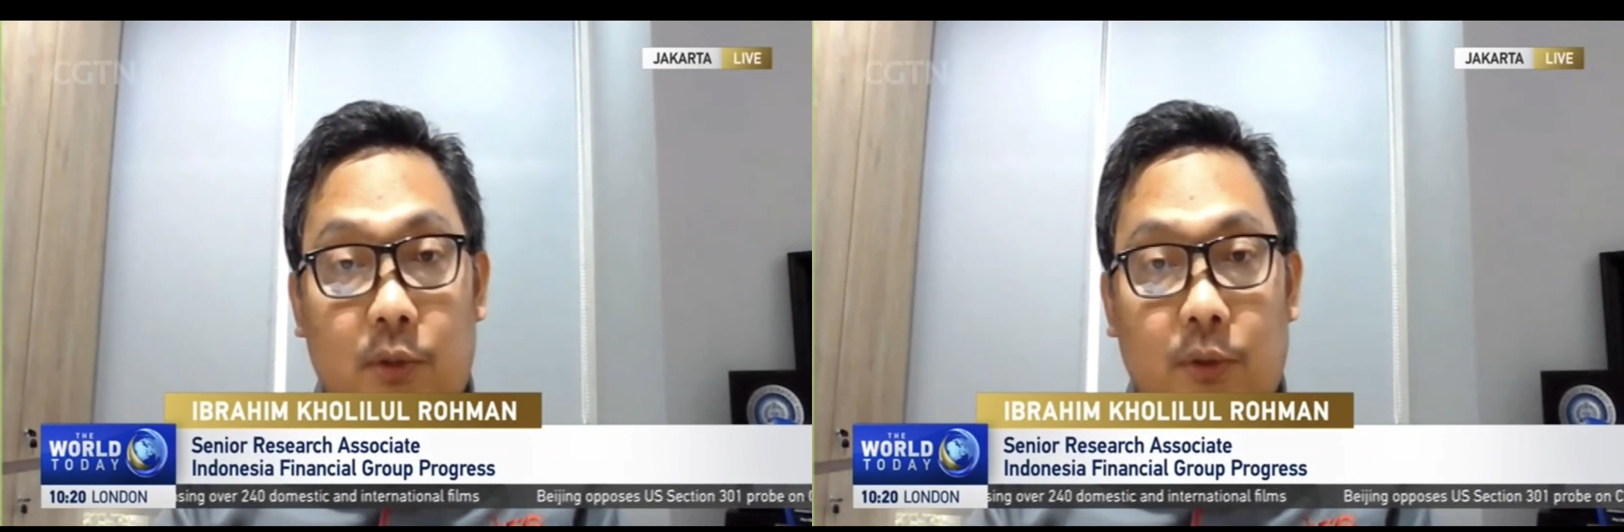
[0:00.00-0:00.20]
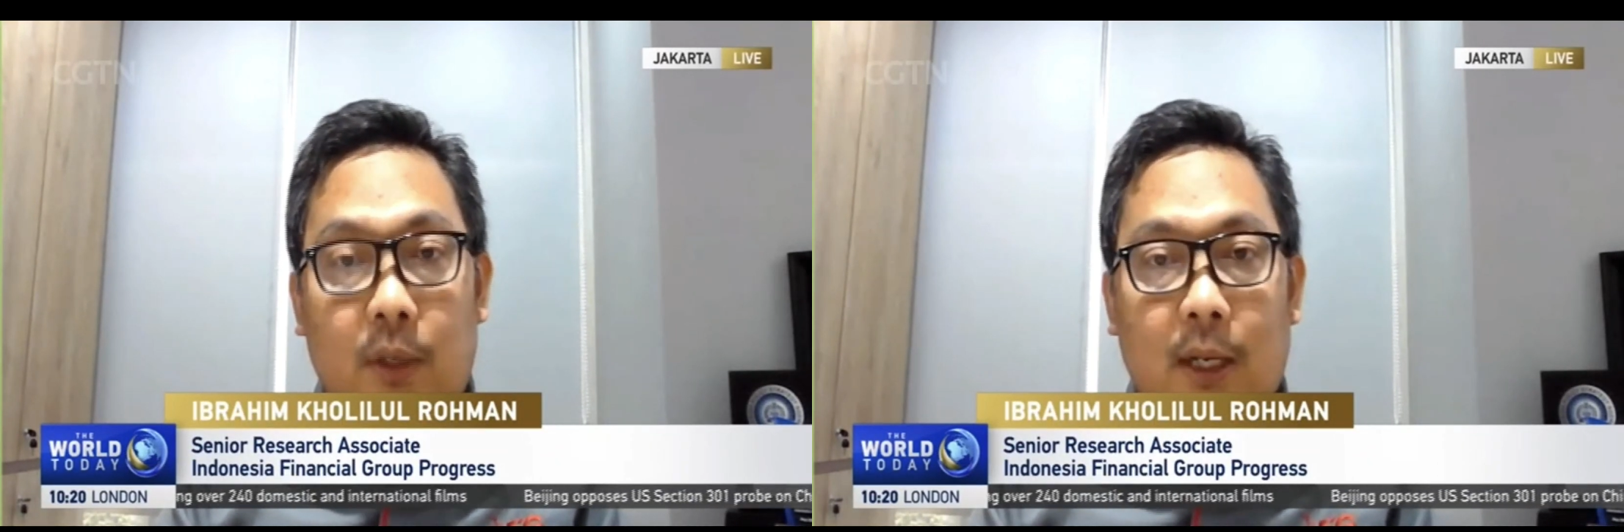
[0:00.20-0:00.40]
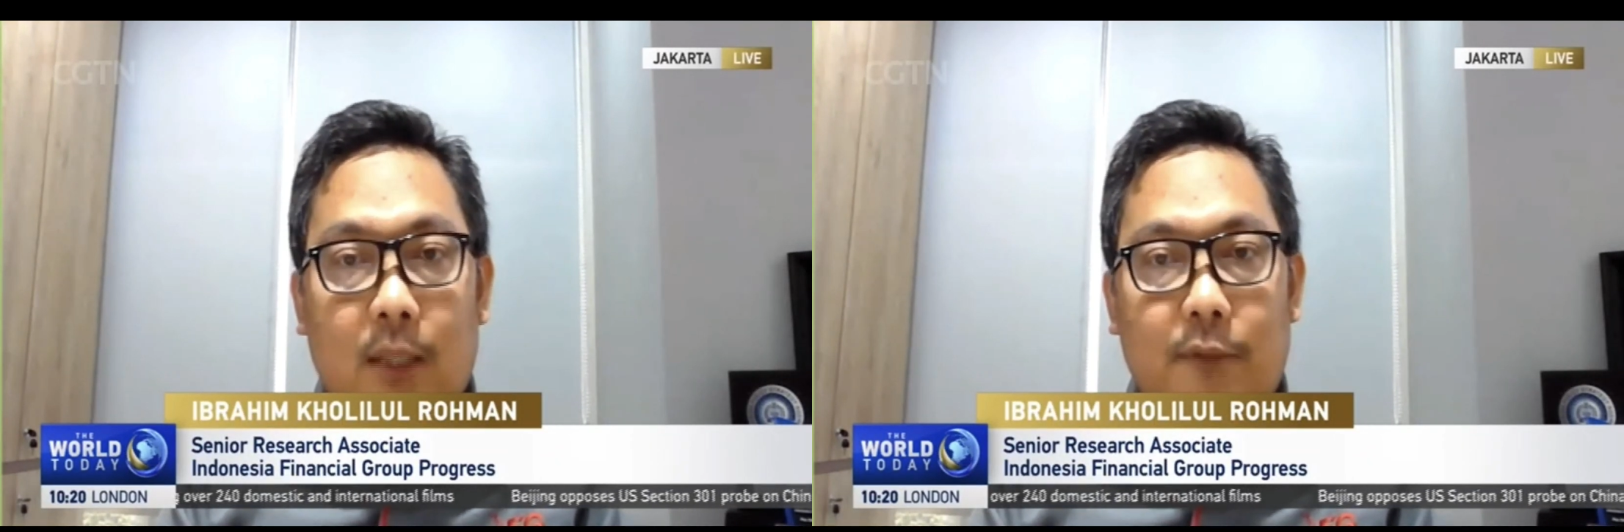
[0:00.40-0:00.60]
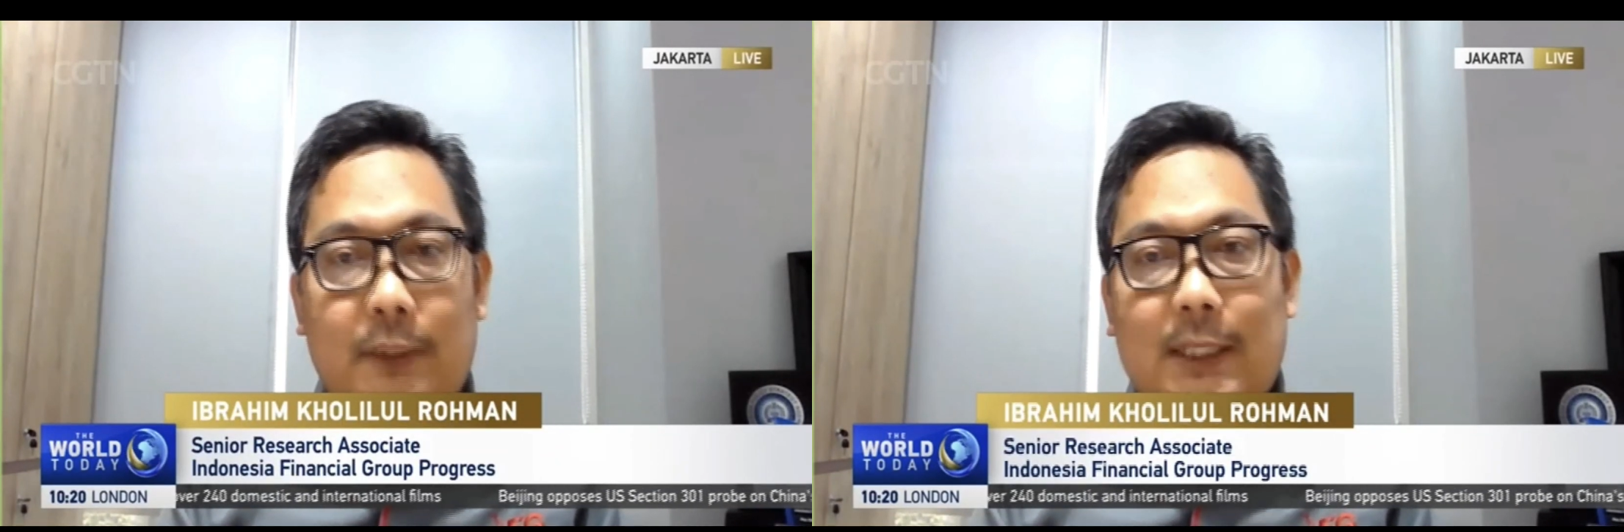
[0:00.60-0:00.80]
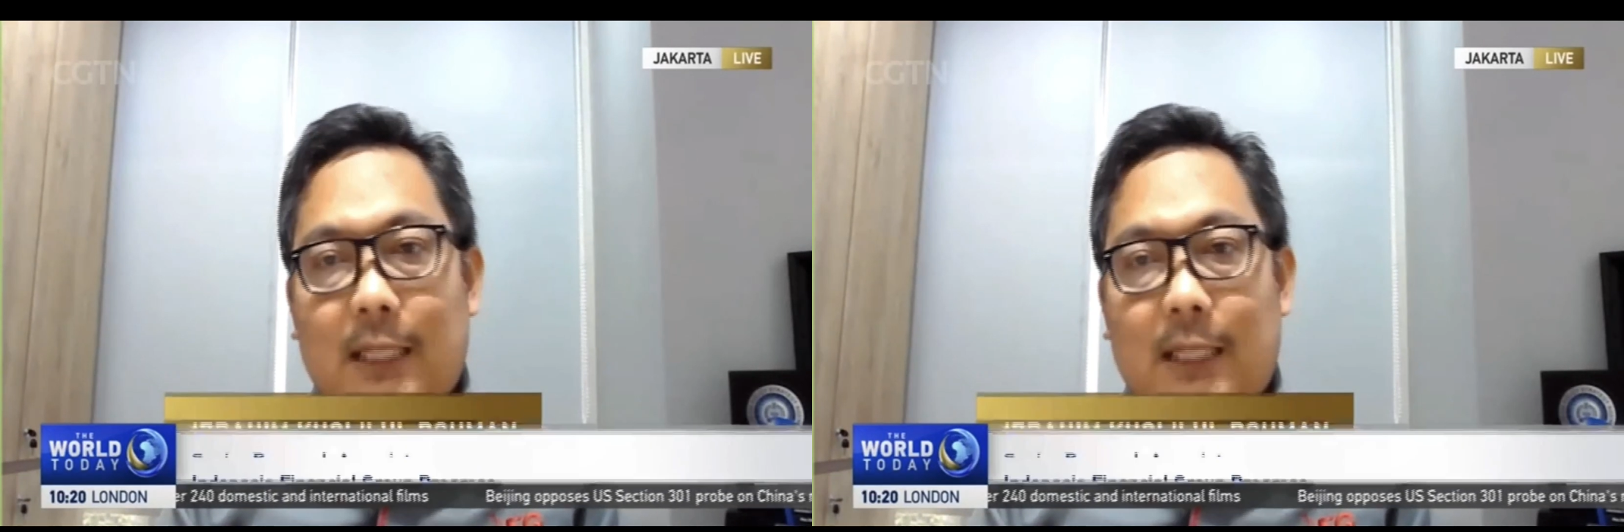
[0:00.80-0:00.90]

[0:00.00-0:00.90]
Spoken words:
into. The